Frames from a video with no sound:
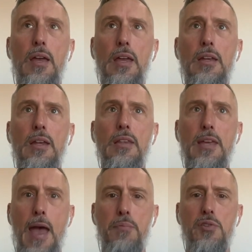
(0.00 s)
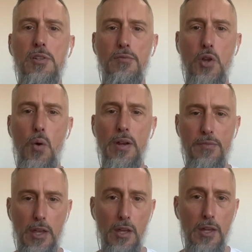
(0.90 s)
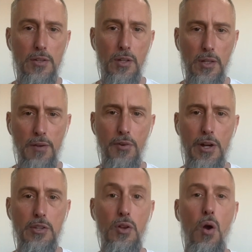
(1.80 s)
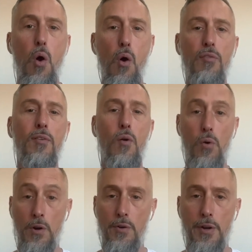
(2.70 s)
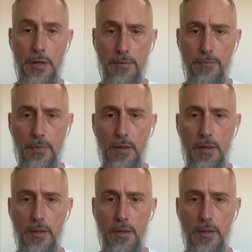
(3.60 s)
In, in the absence of knowing if they could get deliveries, over ordering